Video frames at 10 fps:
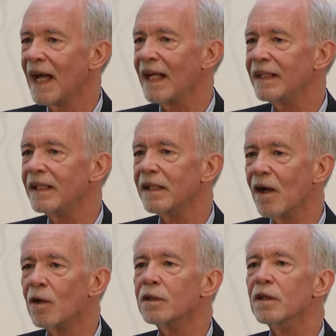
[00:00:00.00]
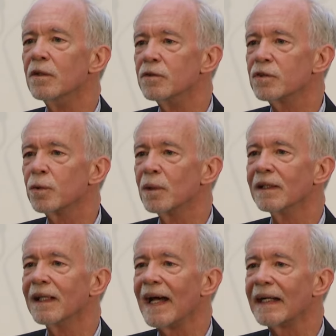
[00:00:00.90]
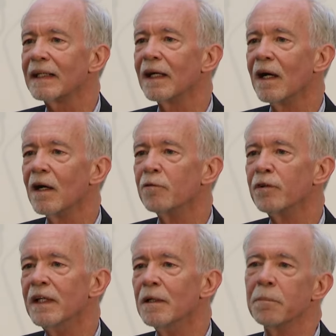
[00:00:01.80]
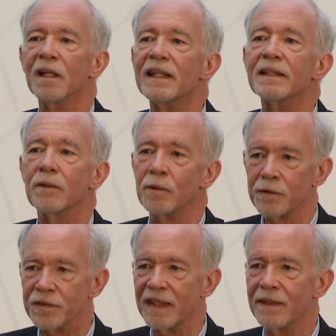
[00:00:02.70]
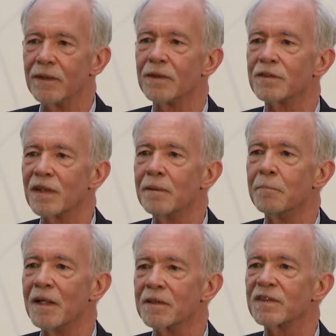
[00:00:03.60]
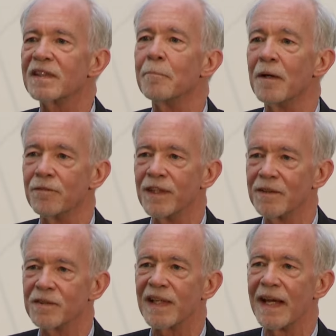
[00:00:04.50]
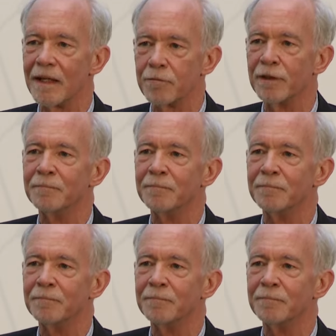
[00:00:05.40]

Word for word: And it argues to a lack of political skills amongst some of the staff.